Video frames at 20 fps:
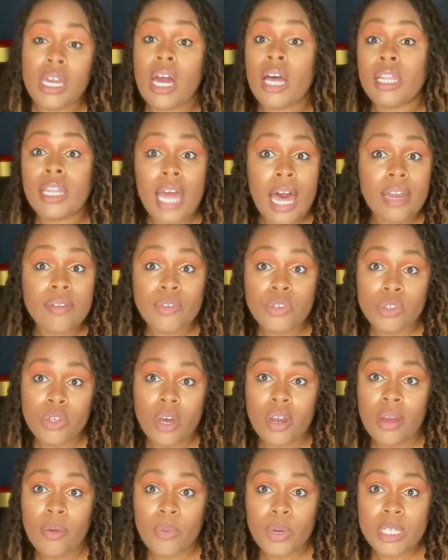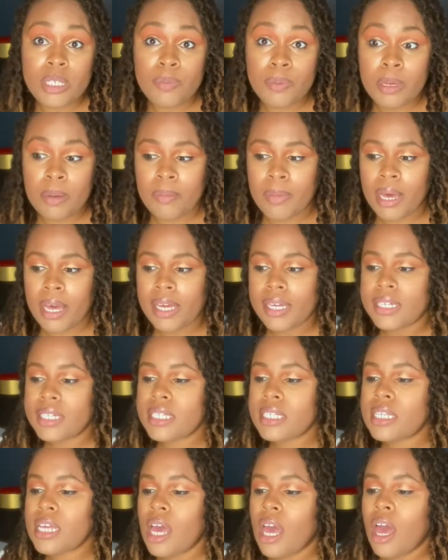A lot of you thought I was being
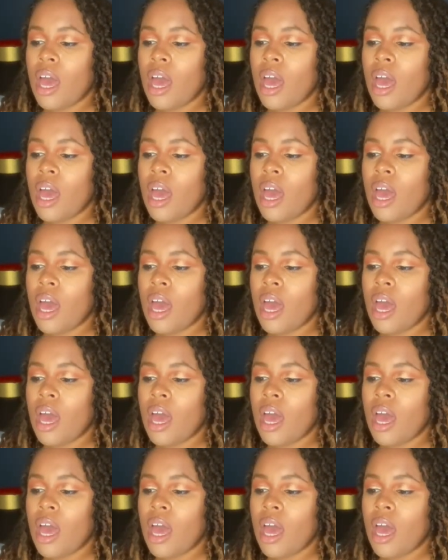biased.